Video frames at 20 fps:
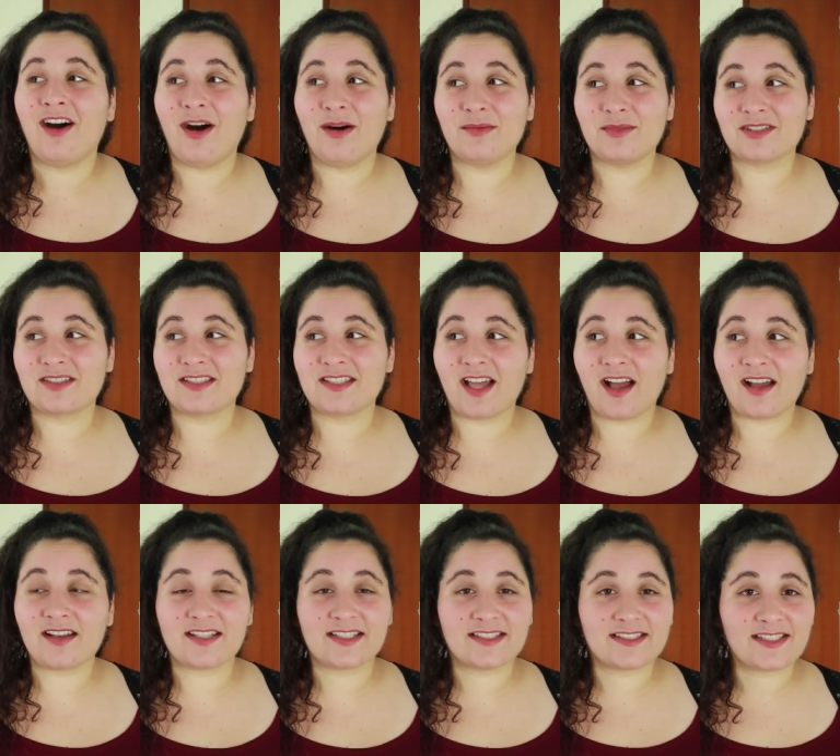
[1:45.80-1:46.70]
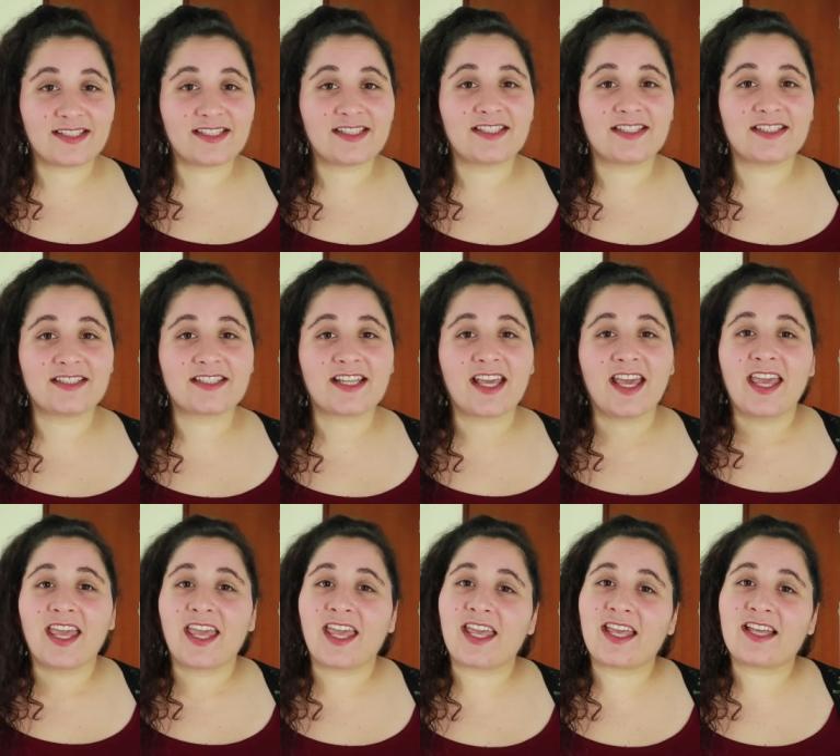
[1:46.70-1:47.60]
almost non-existent
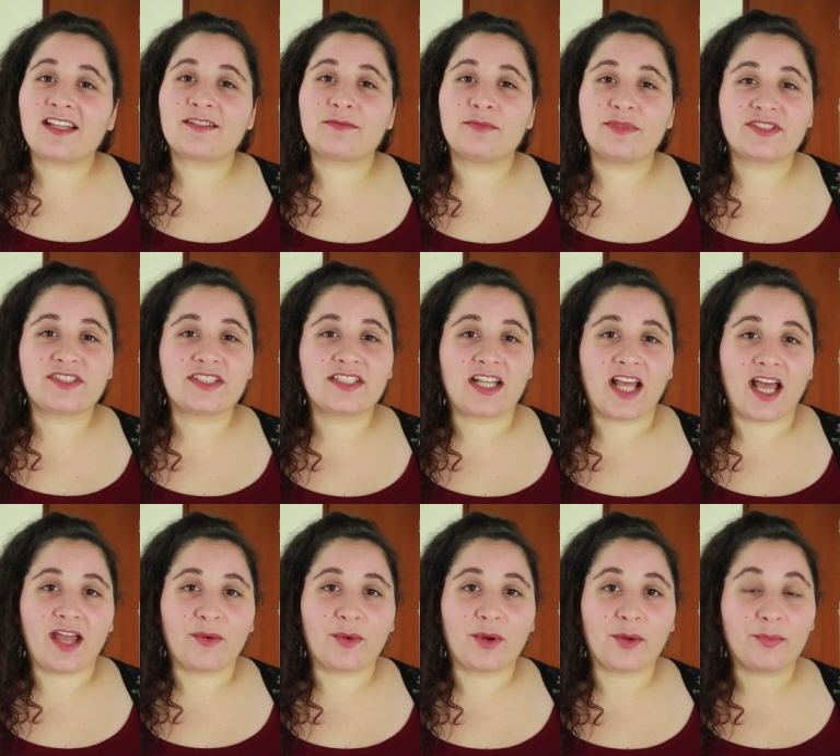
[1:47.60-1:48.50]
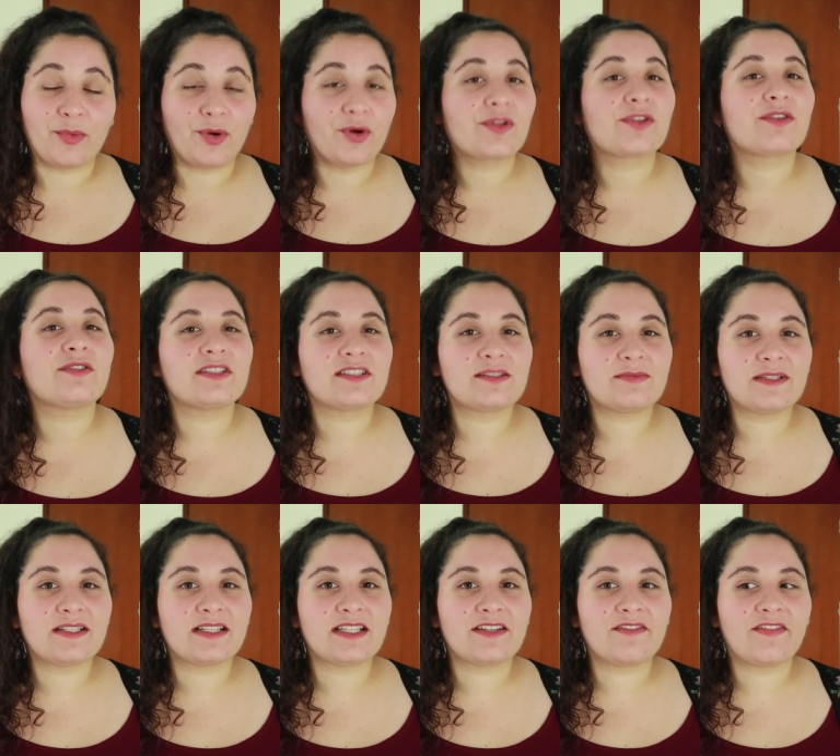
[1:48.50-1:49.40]
and Milton and I were both going to
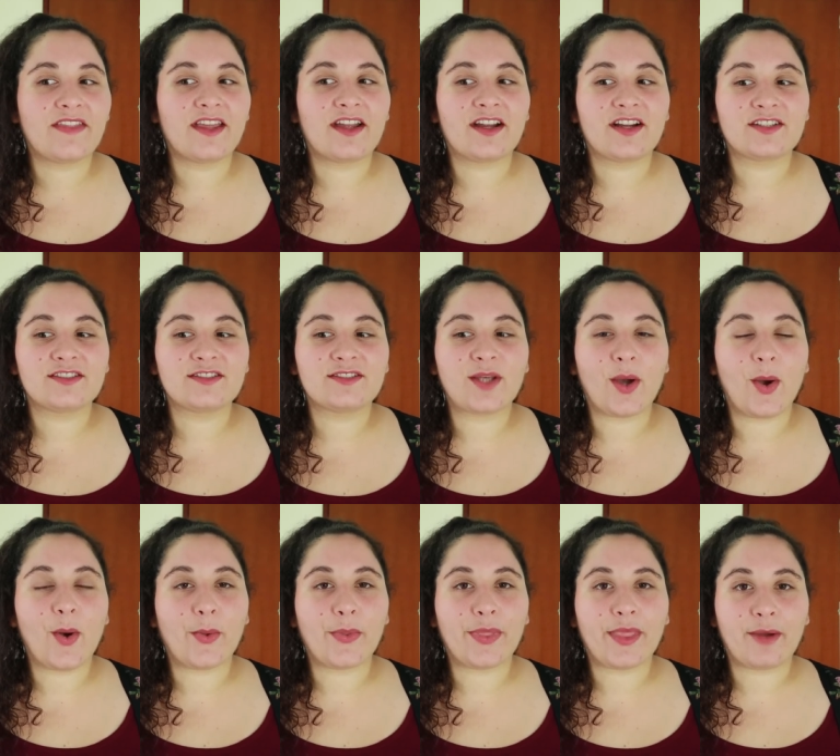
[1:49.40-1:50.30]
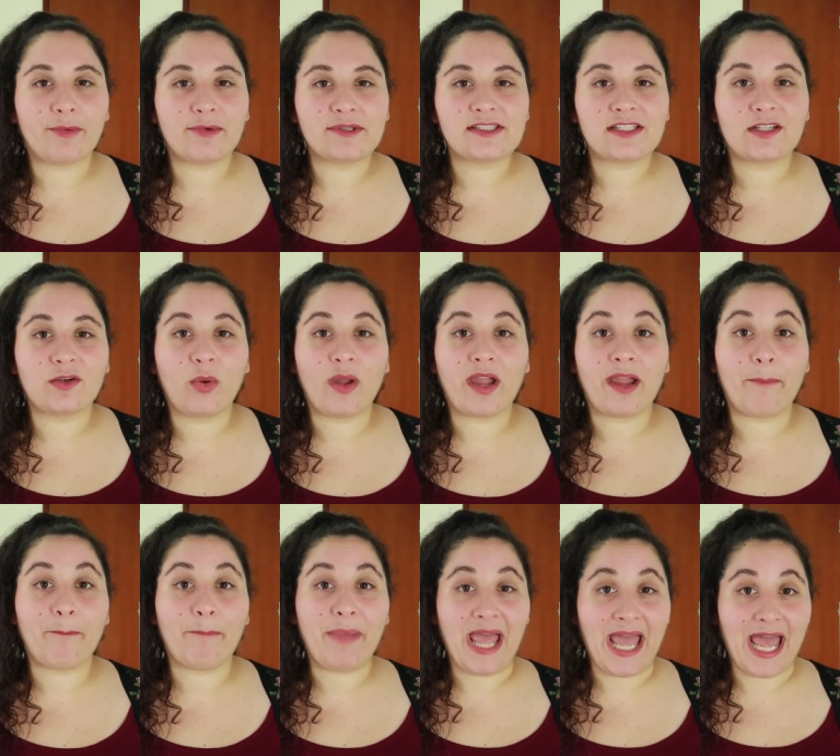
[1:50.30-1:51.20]
be live there so that was a
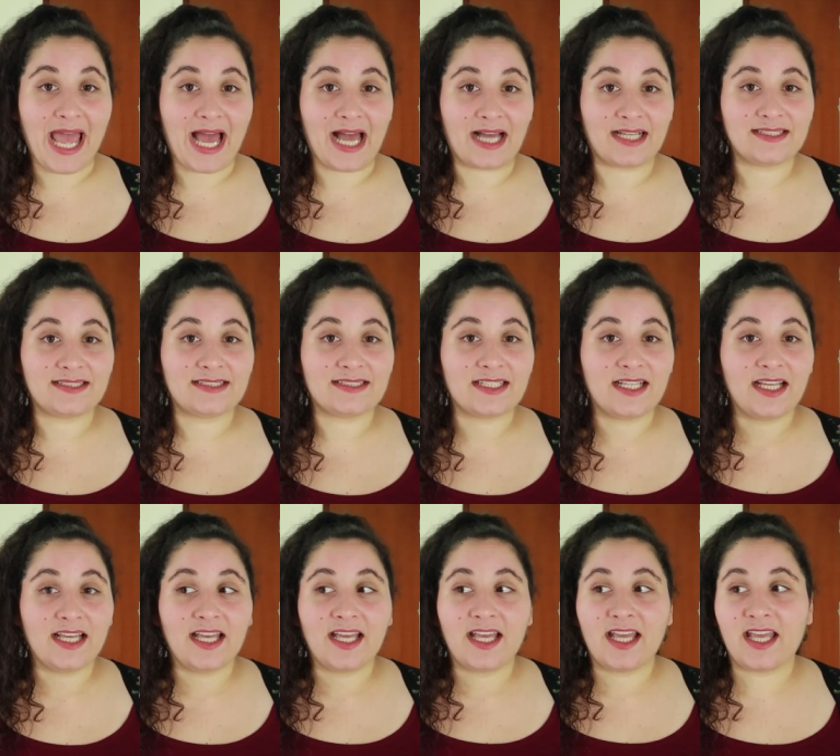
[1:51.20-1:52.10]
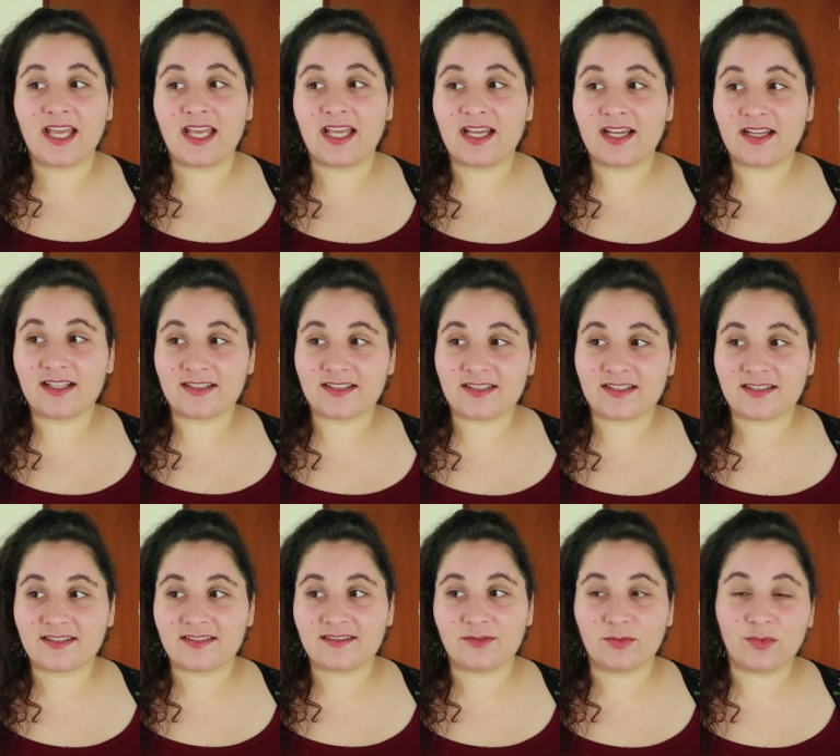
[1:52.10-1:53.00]
quick pass and
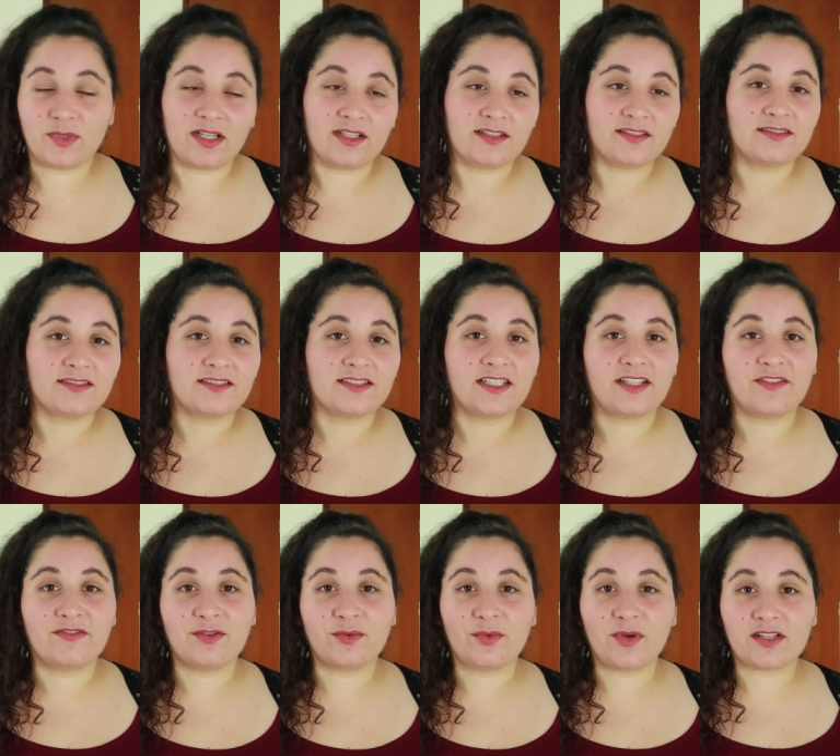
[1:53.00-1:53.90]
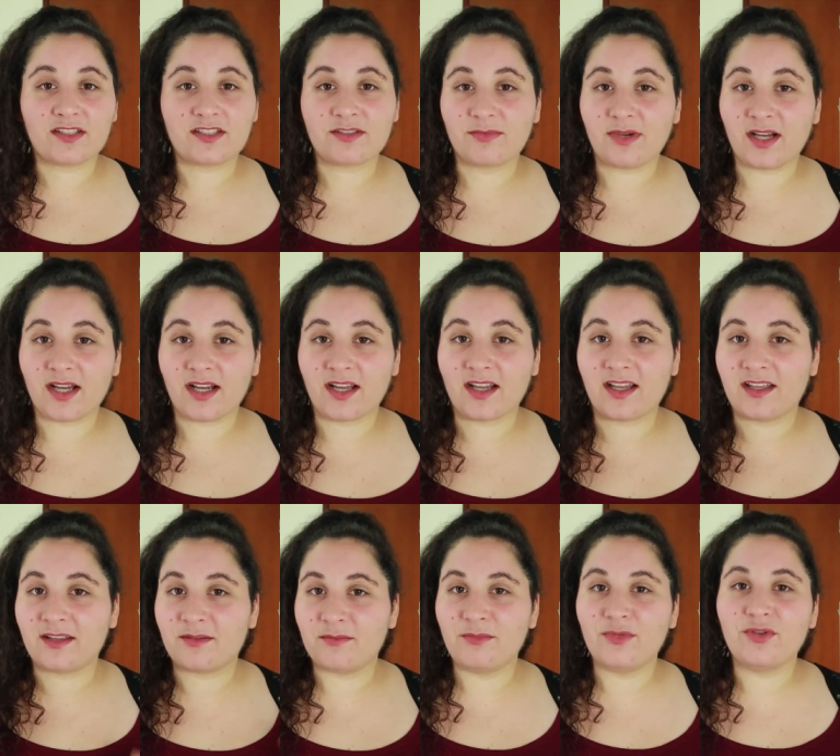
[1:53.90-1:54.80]
well, if you watch
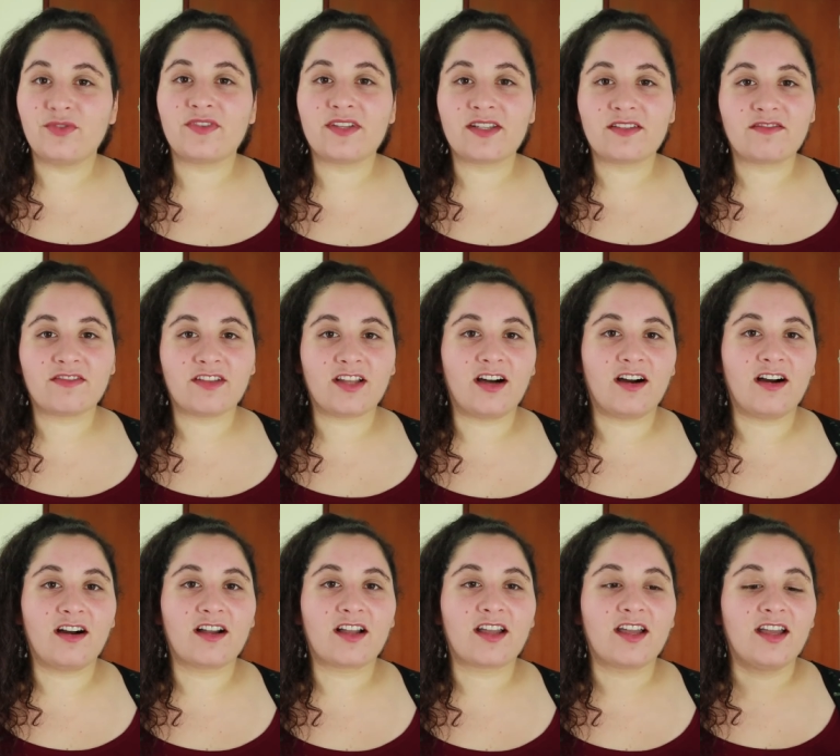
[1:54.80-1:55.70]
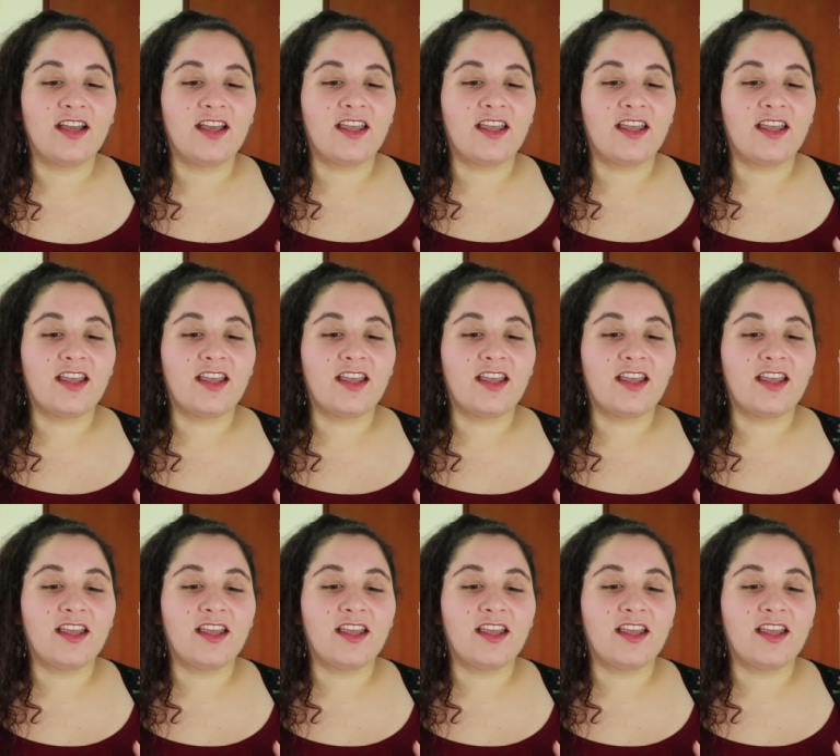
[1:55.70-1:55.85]
my moving vlog,